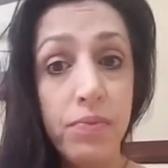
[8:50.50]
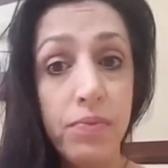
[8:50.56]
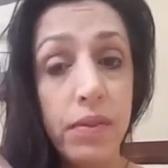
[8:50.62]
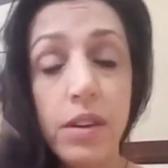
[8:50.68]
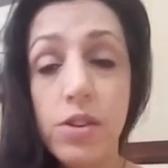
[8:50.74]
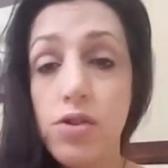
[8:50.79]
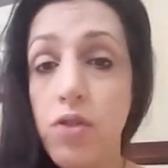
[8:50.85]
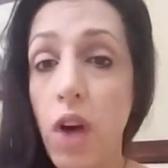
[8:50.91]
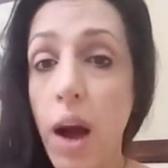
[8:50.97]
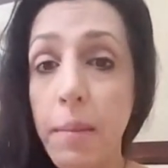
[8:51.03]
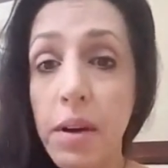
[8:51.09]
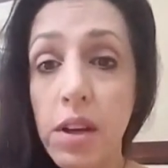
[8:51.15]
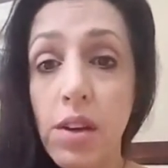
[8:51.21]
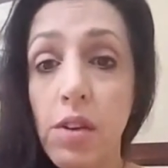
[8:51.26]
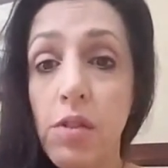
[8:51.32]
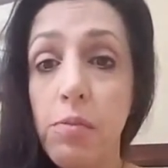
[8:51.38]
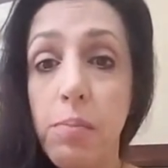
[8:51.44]
the trauma
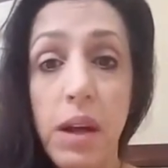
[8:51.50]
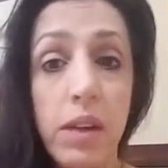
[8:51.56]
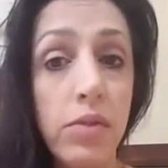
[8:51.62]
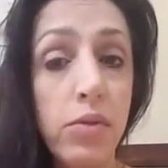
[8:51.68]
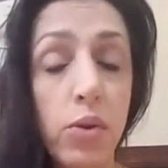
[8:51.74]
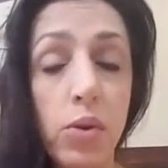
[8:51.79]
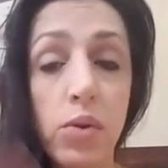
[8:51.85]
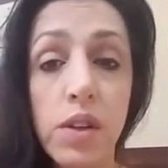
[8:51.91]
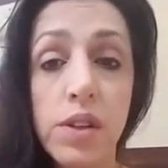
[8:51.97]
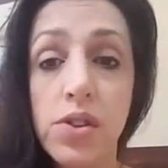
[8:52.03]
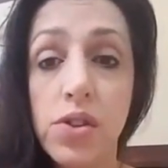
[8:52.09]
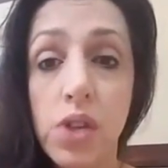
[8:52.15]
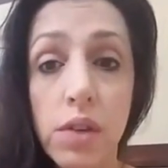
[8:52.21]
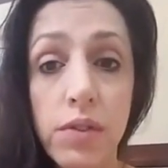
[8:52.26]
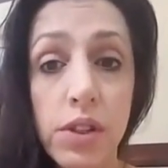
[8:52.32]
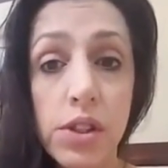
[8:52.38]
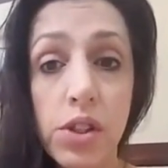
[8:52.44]
you've been through, the
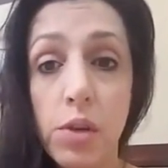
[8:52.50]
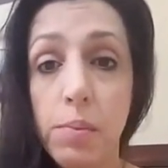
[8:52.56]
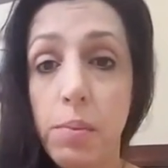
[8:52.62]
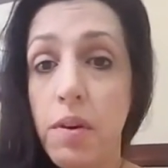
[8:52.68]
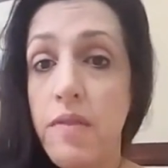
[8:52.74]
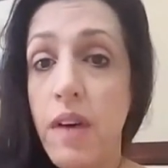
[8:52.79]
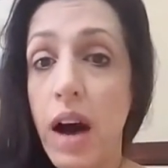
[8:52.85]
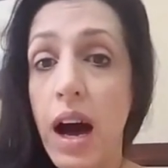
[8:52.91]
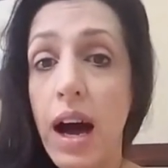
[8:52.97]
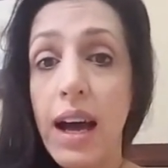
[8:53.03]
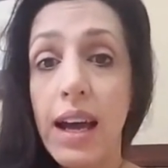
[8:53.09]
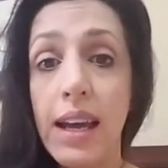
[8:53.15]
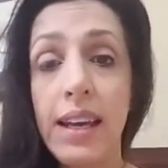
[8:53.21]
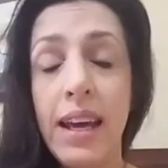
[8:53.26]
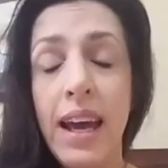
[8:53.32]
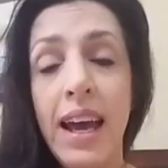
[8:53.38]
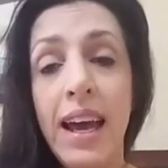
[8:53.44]
service you
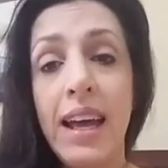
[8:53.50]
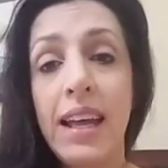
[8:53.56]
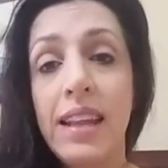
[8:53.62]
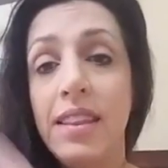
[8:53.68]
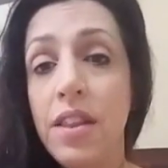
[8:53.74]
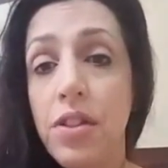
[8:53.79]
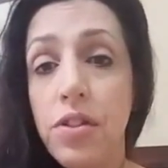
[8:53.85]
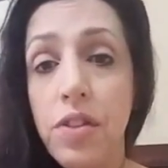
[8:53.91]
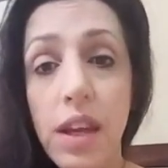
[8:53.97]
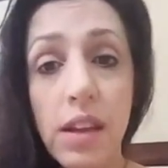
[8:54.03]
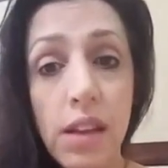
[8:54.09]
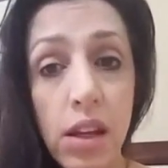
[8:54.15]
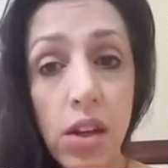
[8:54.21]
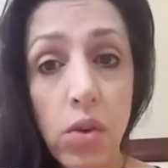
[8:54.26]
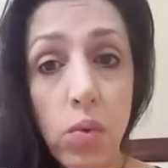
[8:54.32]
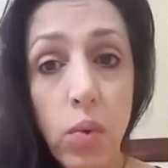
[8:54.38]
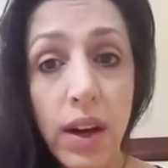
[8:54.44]
provide, the thing
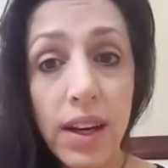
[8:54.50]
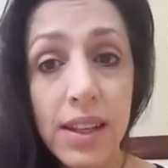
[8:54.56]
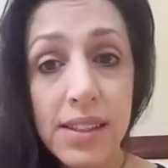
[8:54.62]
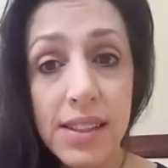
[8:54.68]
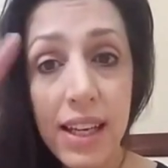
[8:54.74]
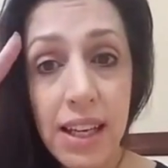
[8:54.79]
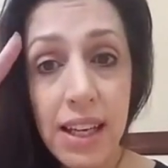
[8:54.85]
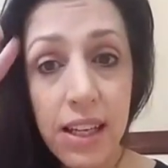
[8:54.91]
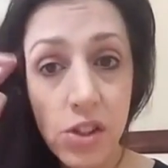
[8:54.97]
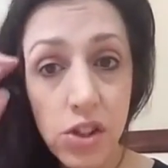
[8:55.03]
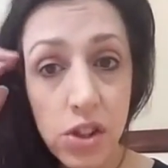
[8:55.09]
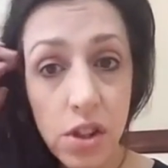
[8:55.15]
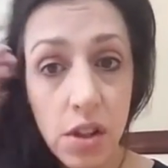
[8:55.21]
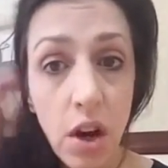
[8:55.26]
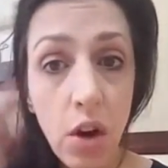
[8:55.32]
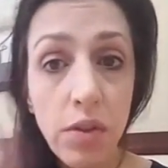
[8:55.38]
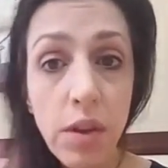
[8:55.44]
that you want to teach,
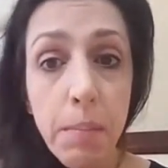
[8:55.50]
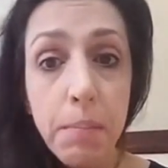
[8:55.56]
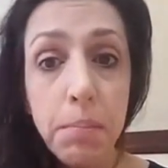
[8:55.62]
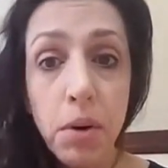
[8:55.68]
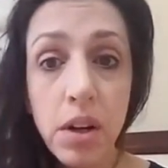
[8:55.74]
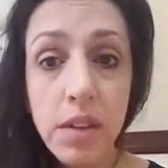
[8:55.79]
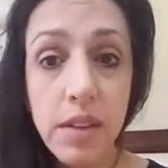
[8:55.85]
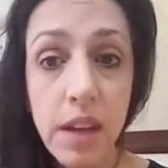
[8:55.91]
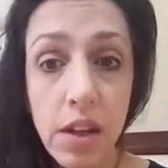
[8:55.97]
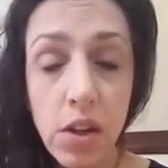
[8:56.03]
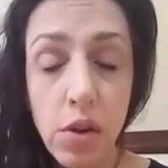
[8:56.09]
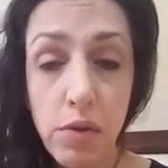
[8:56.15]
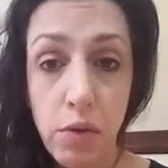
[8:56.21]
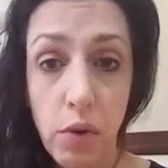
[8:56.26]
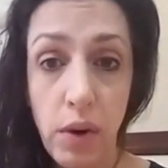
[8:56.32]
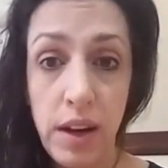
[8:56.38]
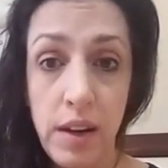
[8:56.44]
you know, the book that
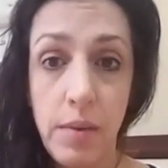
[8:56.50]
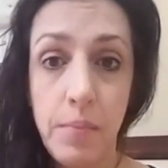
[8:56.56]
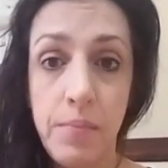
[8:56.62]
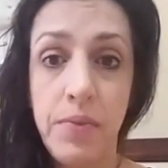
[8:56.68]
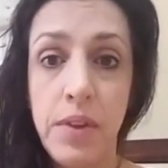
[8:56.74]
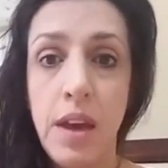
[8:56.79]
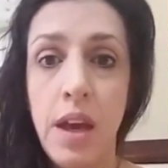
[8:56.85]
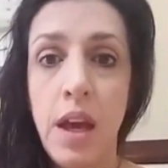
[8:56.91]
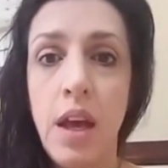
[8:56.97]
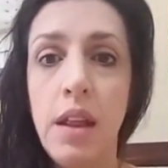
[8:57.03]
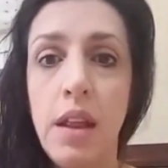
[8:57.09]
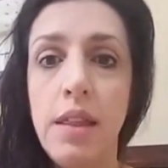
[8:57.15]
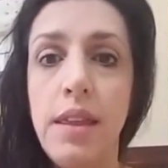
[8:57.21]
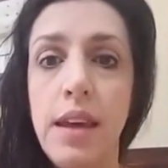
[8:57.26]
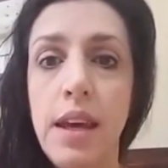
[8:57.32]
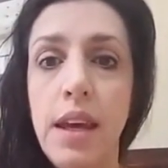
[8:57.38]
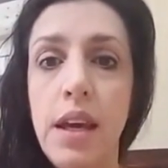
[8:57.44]
you've written,
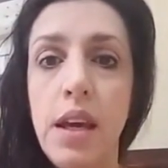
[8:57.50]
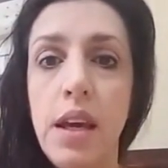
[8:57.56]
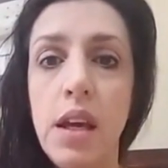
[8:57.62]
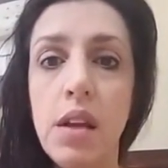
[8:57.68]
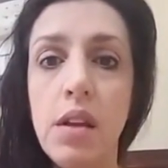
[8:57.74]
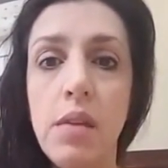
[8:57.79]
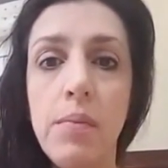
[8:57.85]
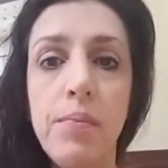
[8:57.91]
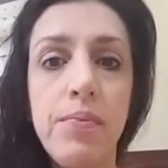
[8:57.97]
the